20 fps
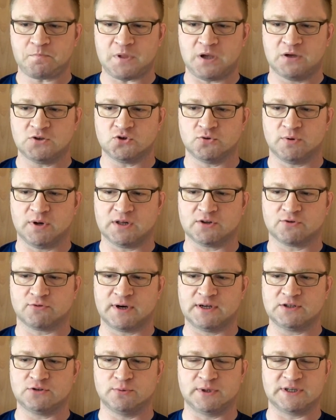So I'll
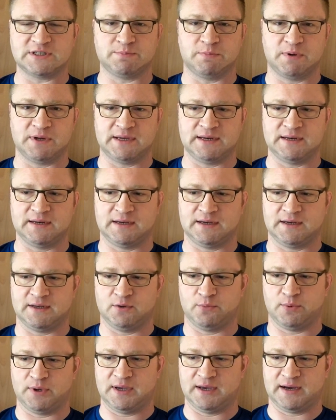try to explain
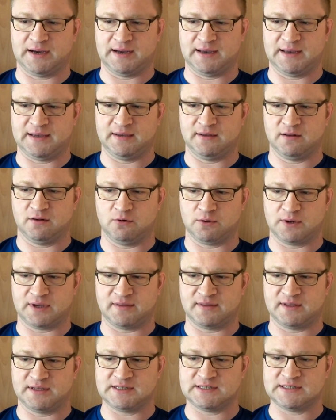the way I look
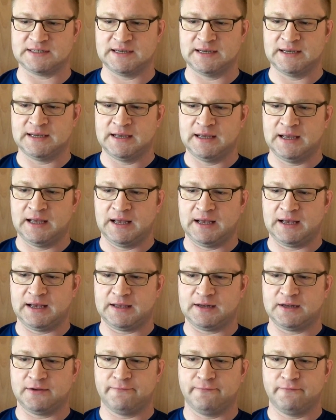at this.
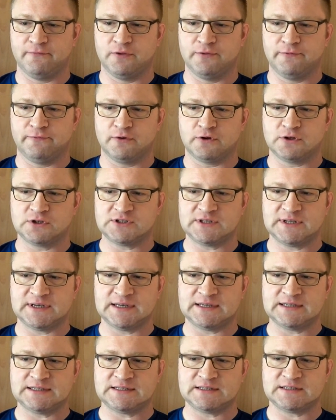The first thing
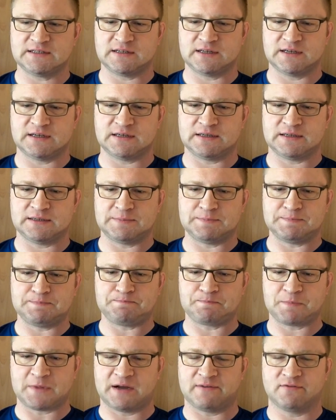is,
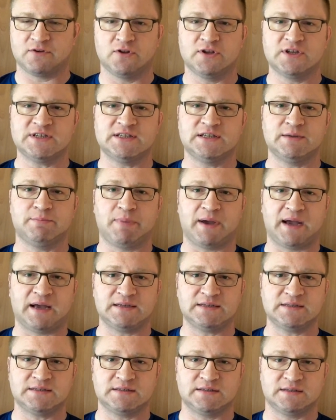I've done this in the
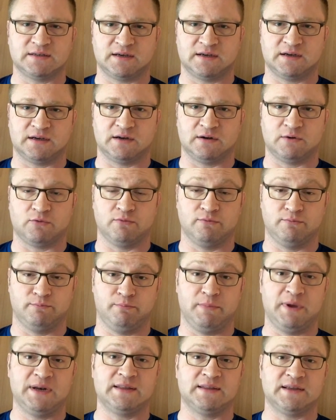past,
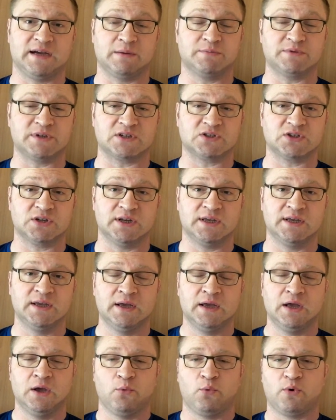many times actually,
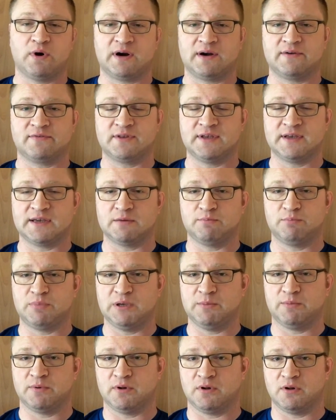where I've taken
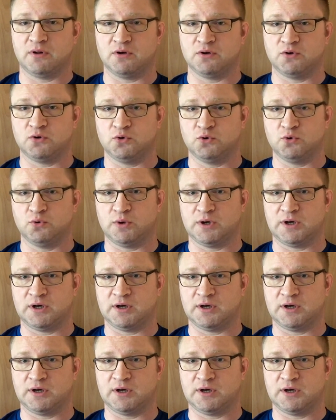people who